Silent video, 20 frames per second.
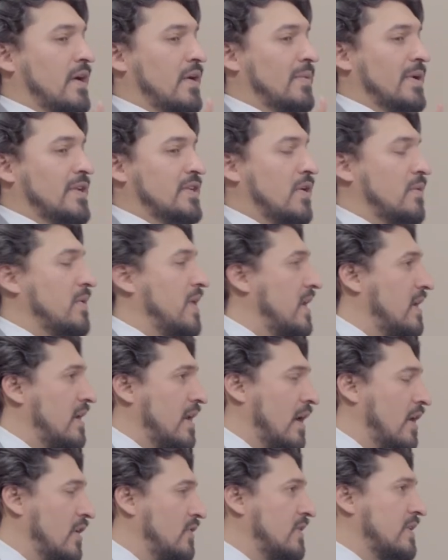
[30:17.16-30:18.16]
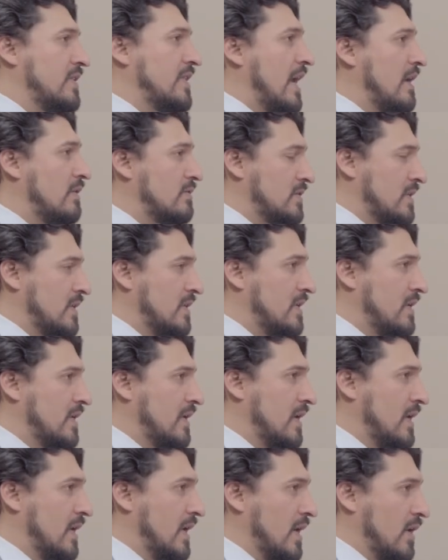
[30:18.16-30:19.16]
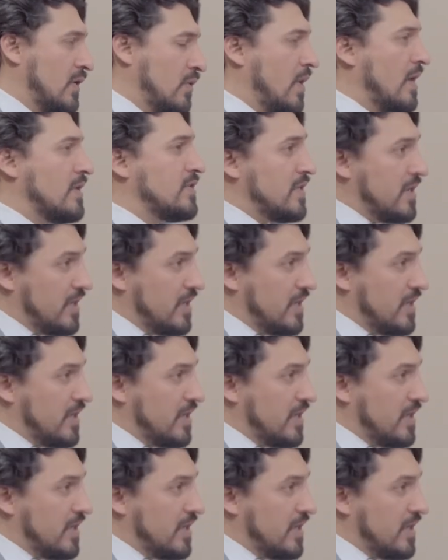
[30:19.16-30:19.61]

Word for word: we donated 100,000 kwacha